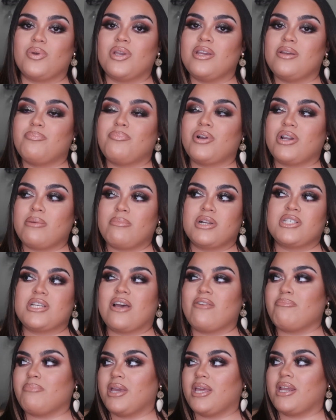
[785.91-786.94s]
We pretty much
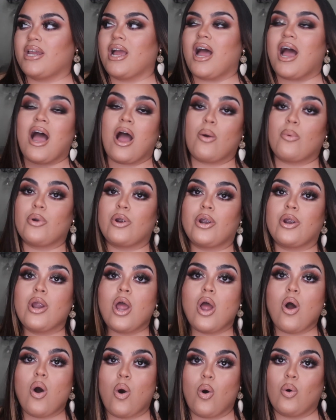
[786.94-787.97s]
have made it our
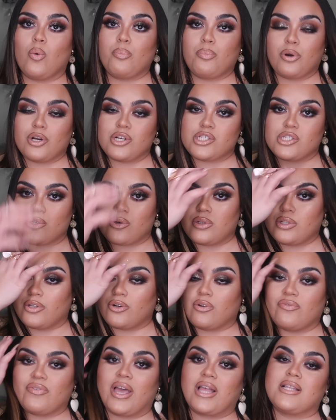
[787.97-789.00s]
own personal
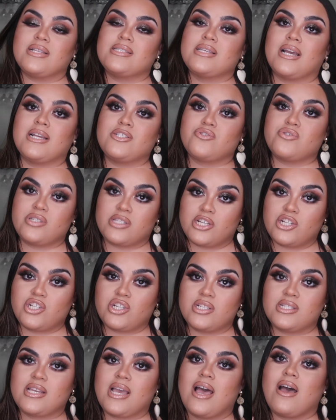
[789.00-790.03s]
little Valentine's
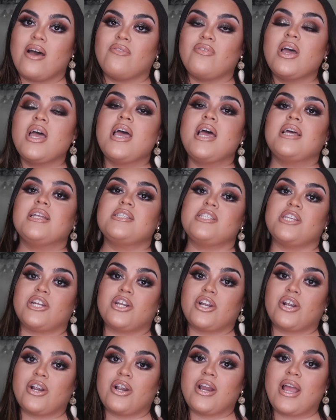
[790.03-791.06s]
tradition to have
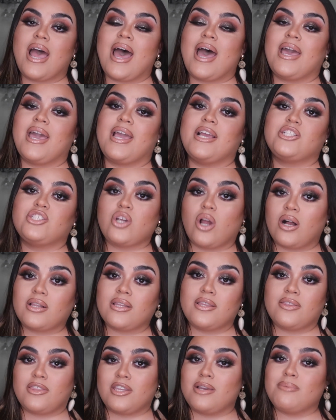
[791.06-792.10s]
dinner at a
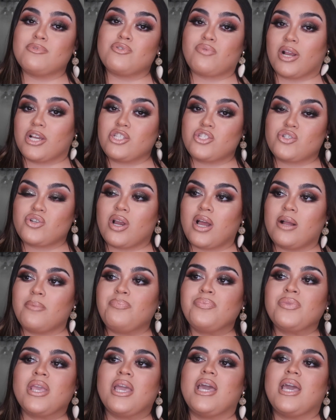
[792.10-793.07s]
chocolate themed restaurant.